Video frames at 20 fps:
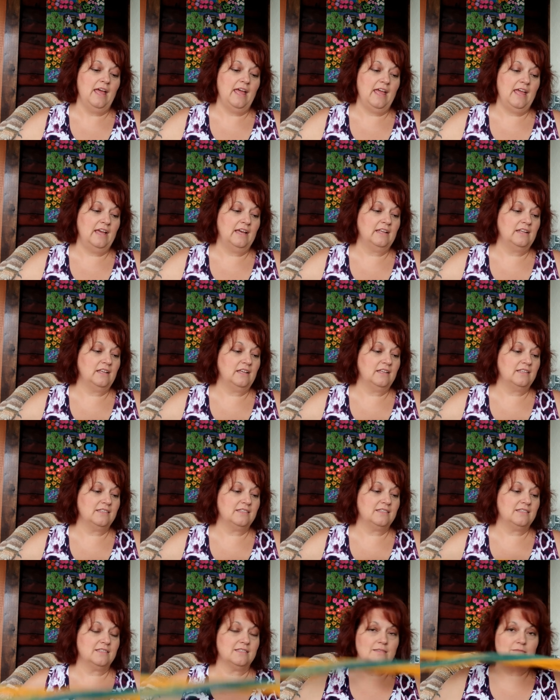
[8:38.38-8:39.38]
and
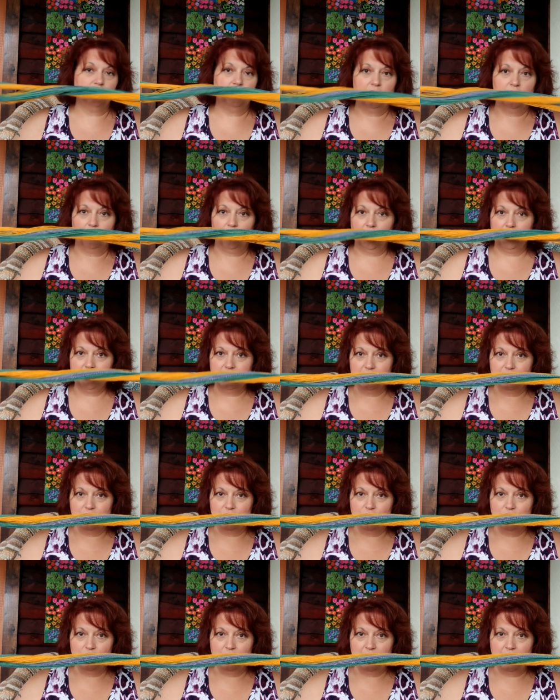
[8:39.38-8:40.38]
it's, you know, I did
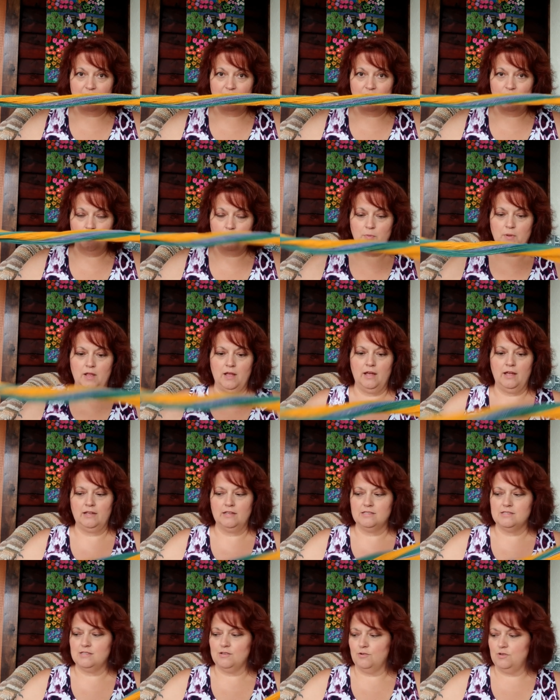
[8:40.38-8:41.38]
do the Navajo plying,
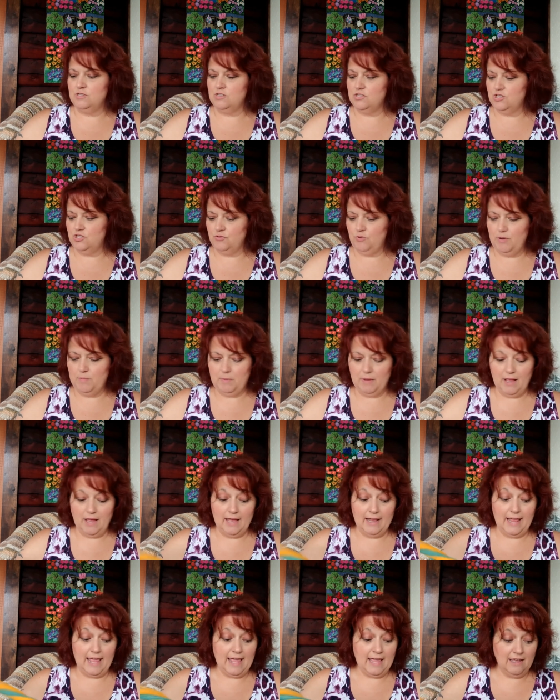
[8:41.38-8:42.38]
it's, so it's three
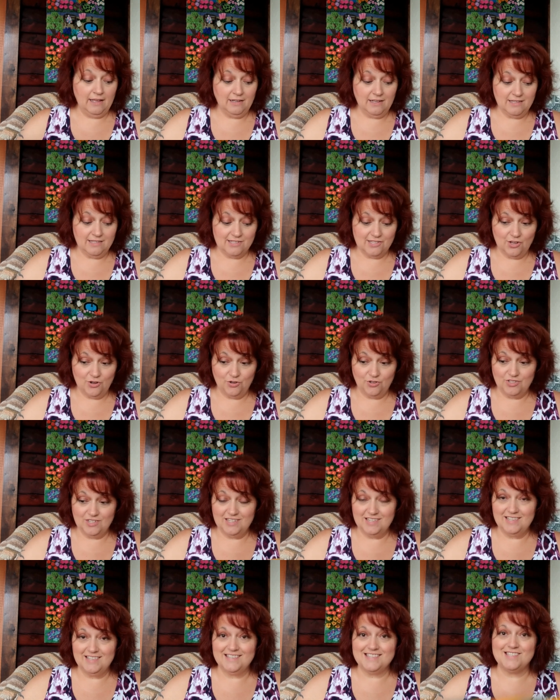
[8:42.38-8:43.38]
plied, and I soaked
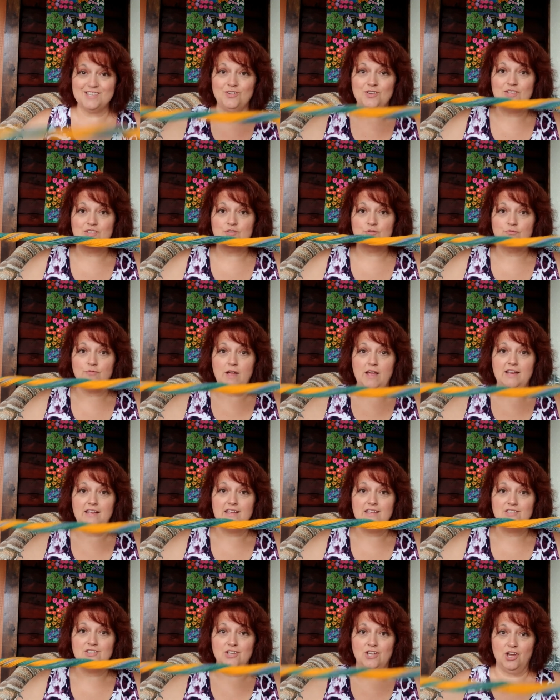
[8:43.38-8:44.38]
it, so it's
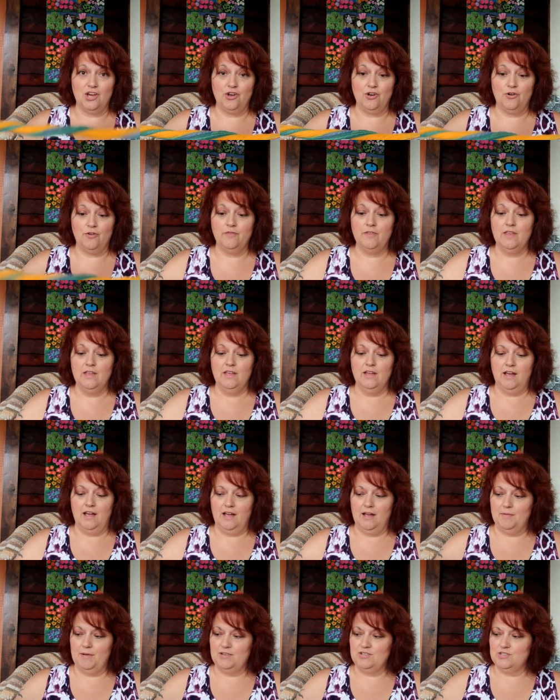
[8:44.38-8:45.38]
ready to go.
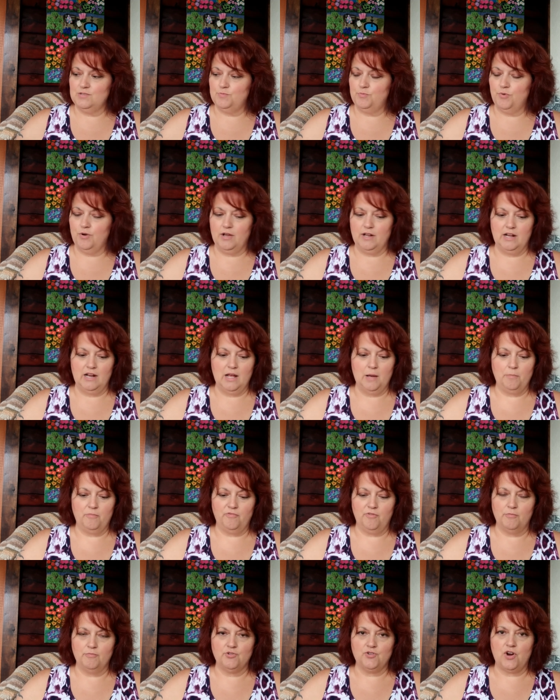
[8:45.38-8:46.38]
Um, I just brought it up
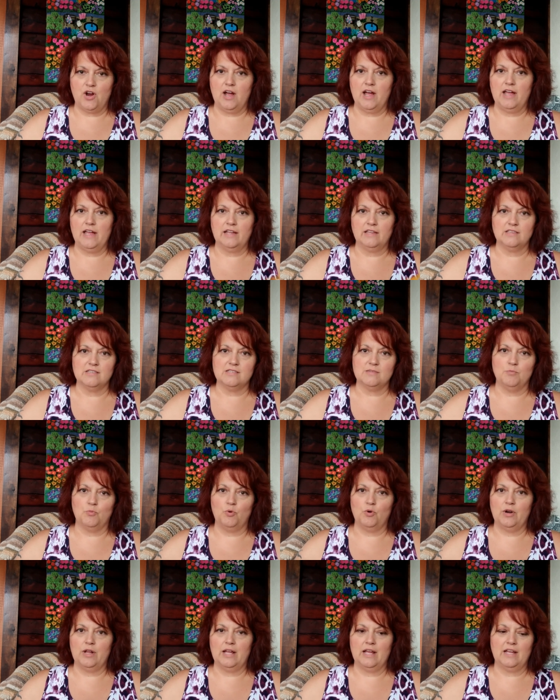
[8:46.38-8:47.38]
from drying this
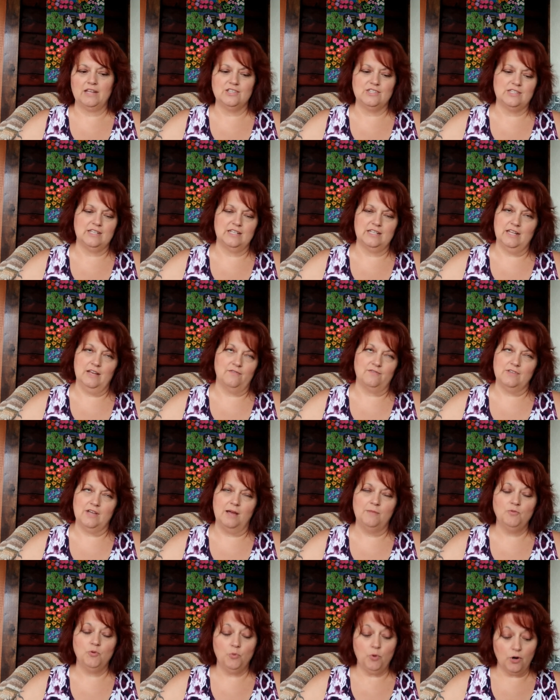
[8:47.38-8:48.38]
morning. I just didn't have
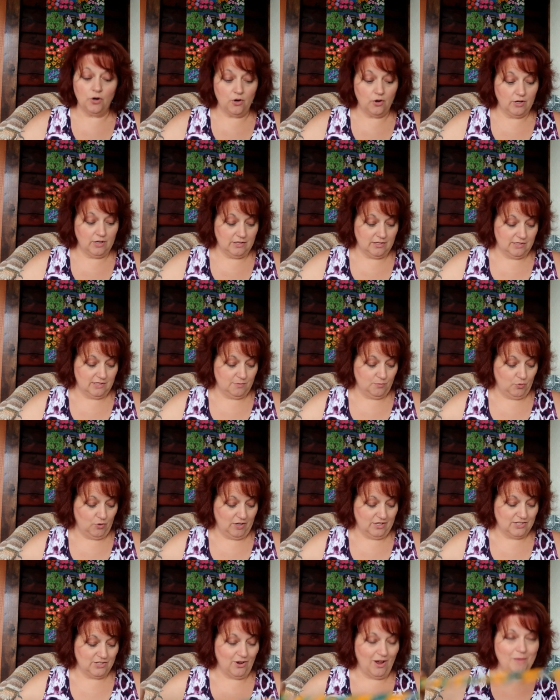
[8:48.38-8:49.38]
time to work on it this
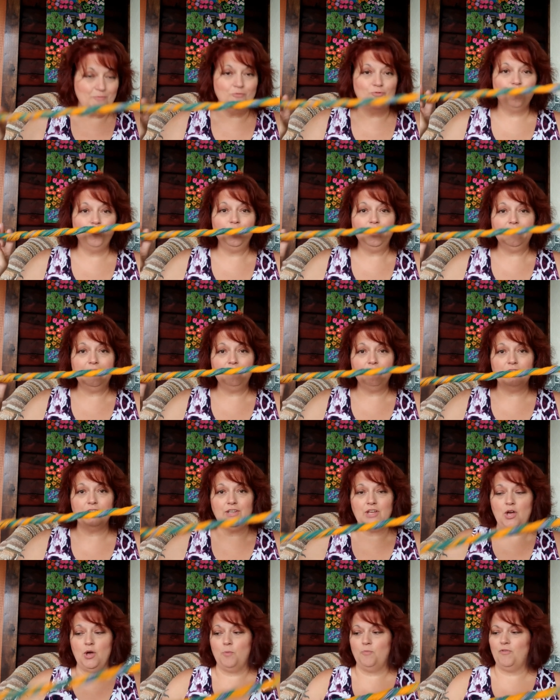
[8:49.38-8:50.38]
morning. So I'm really,
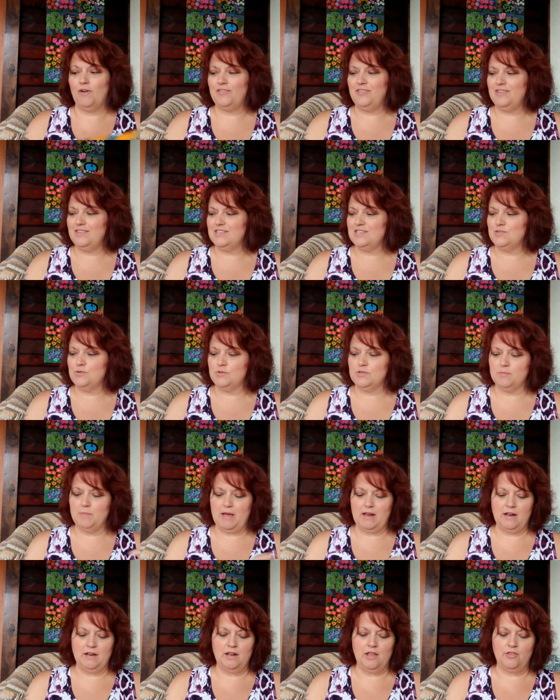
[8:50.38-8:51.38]
really hopeful. I think this was
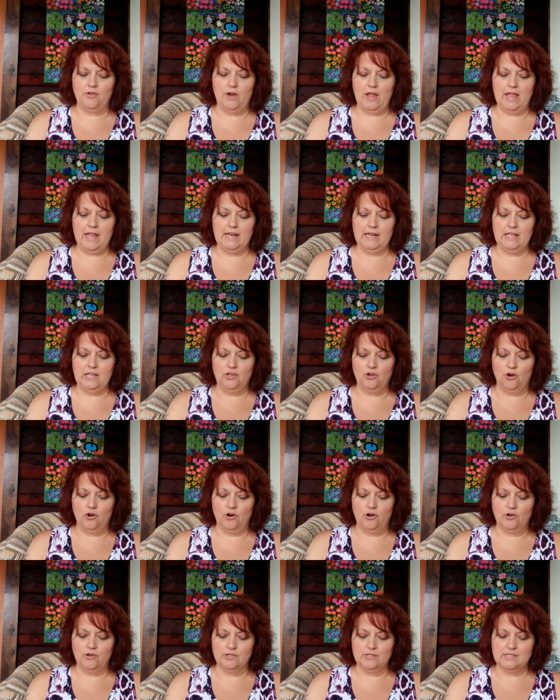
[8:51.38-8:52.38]
about another 80
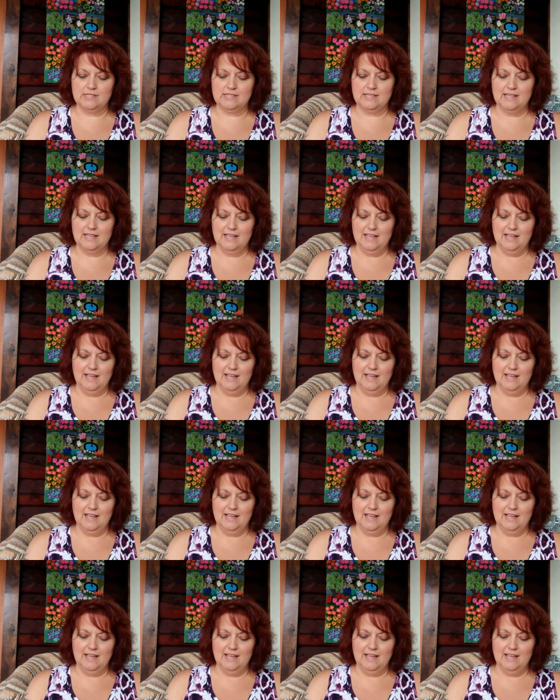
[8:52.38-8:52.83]
yards.